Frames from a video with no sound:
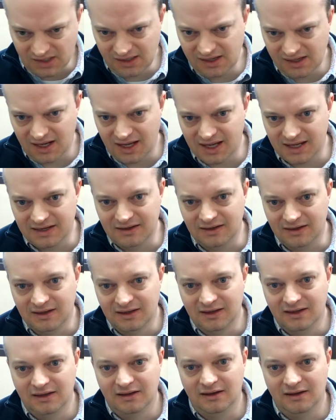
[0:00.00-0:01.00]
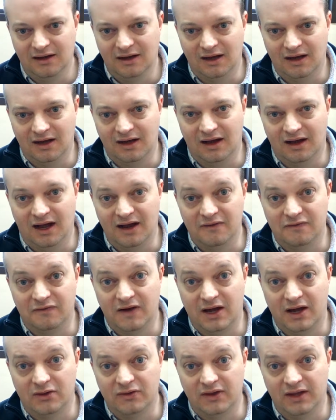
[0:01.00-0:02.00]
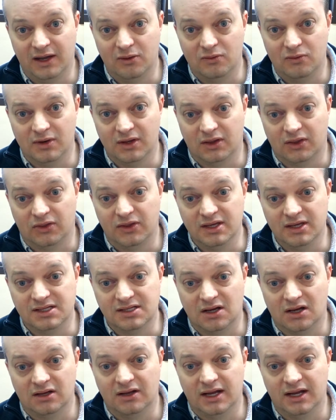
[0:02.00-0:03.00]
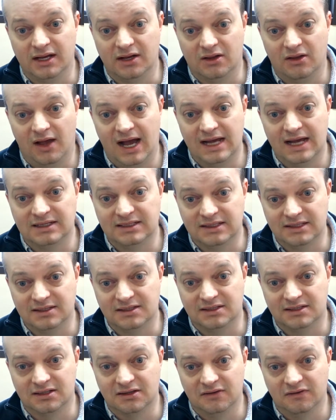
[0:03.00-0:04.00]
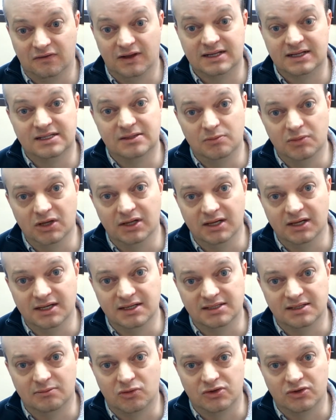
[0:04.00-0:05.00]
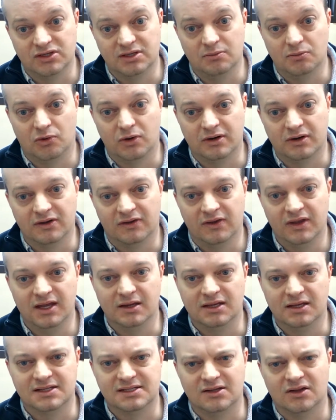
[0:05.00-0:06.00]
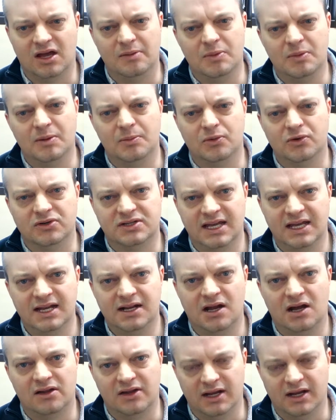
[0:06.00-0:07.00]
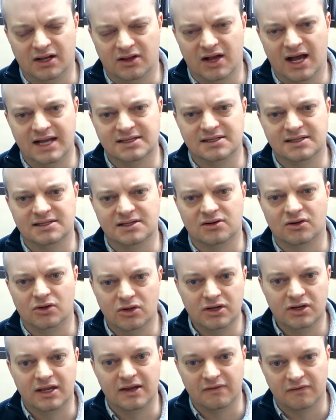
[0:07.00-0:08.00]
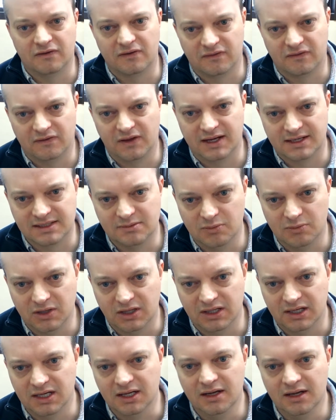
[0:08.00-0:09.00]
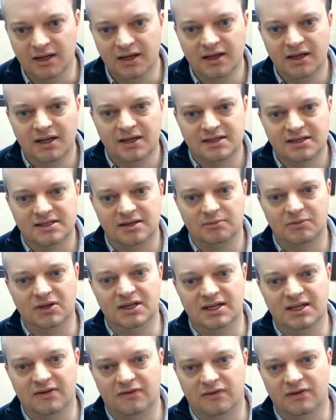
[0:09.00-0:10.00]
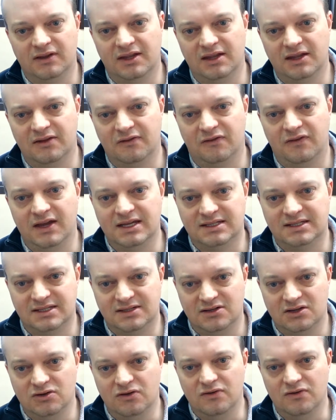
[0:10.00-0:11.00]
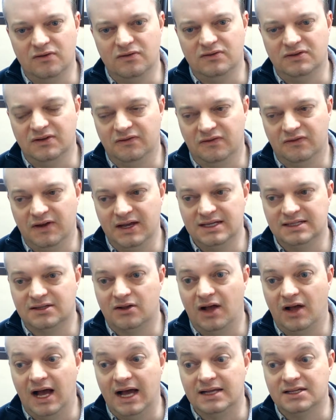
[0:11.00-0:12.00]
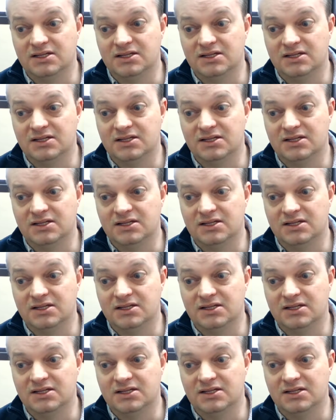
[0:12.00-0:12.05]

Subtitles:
And I found that with these online classes, flexibility is the most important thing, because a lot of people who take online classes are looking for flexibility, something different than the face-to-face class.